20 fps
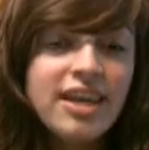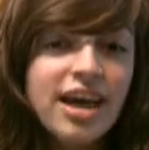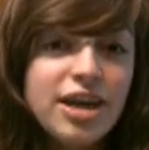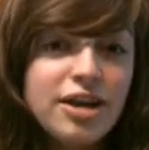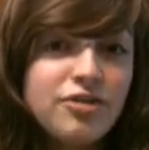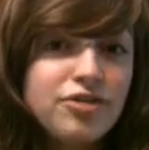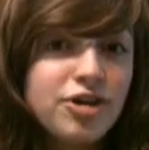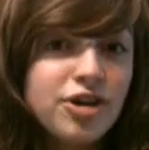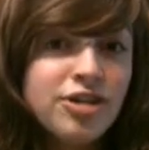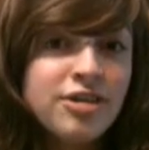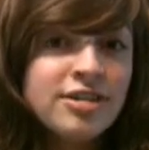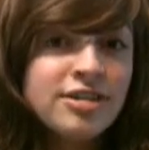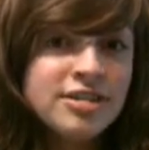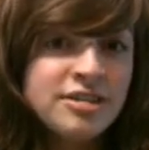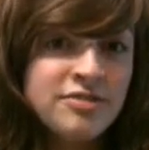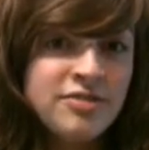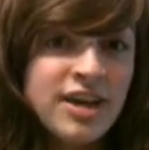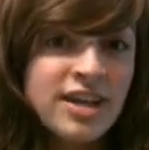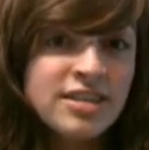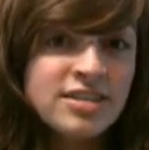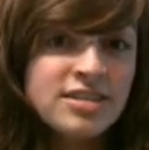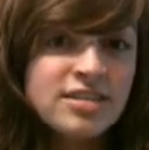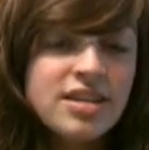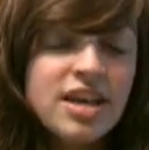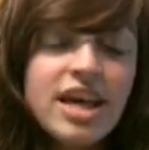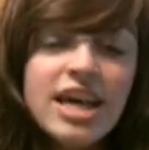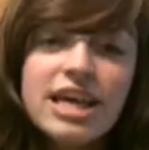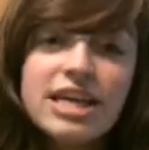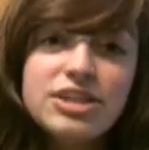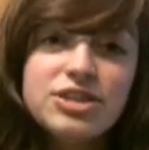in light of current
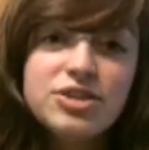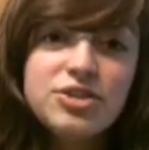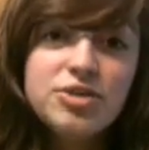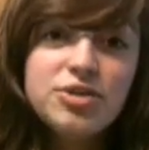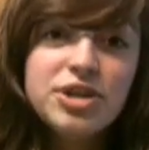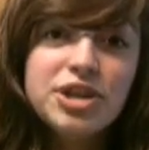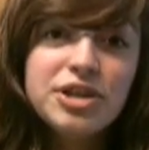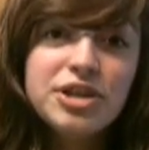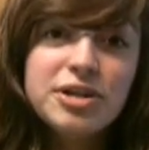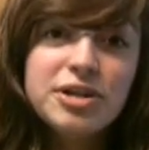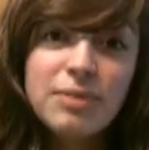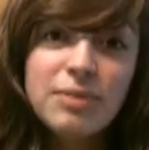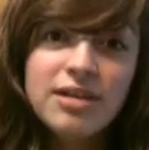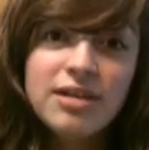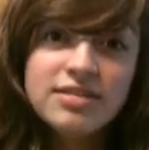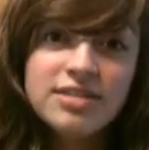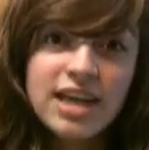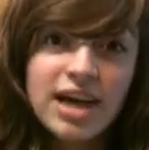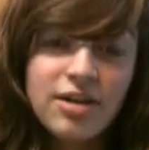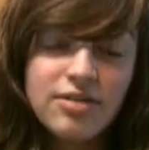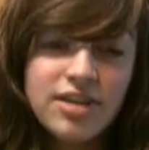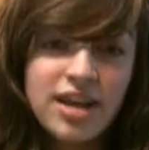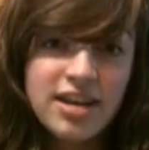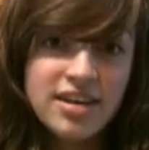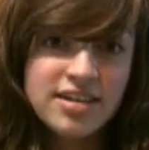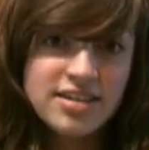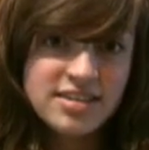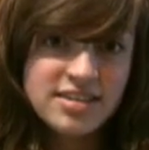events, is nuclear meltdown and